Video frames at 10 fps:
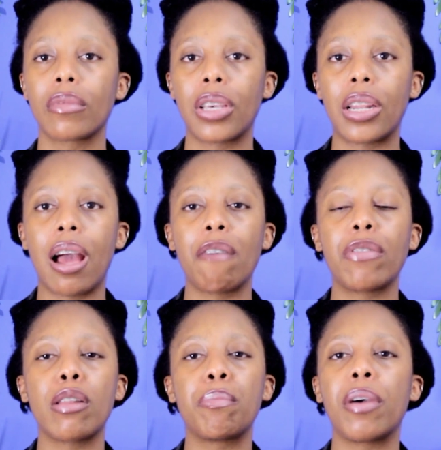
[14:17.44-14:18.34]
and
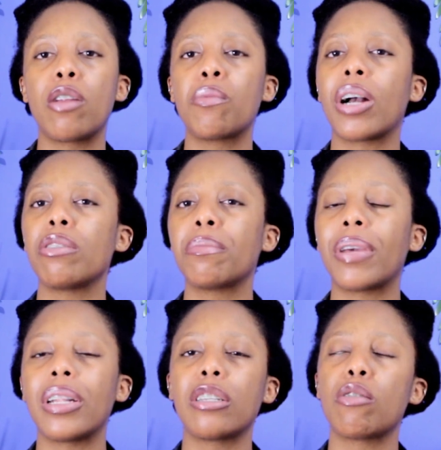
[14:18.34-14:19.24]
have that burn while you
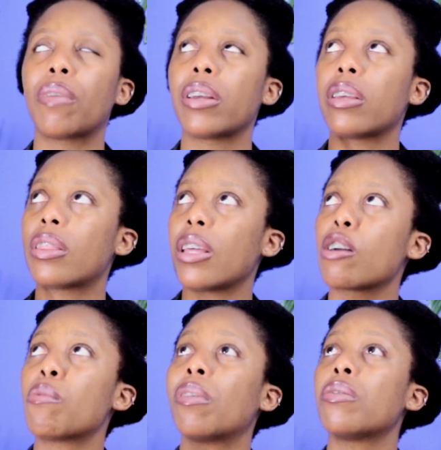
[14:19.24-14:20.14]
meditate and while you
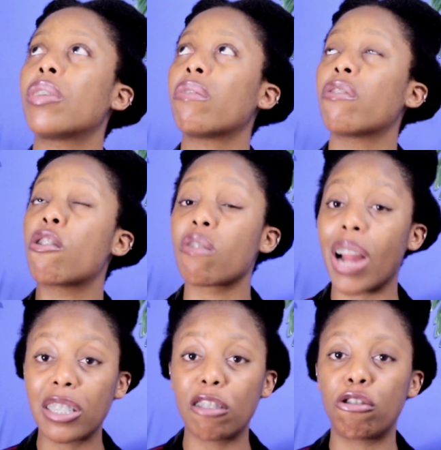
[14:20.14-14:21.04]
think and while you give
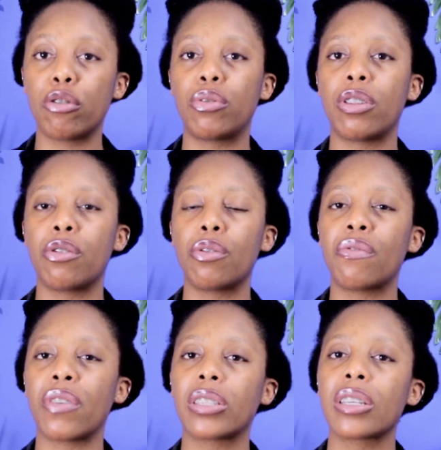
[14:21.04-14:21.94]
gratitude to the
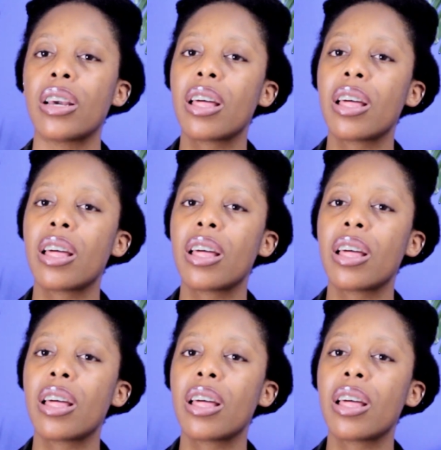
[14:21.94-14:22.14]
universe.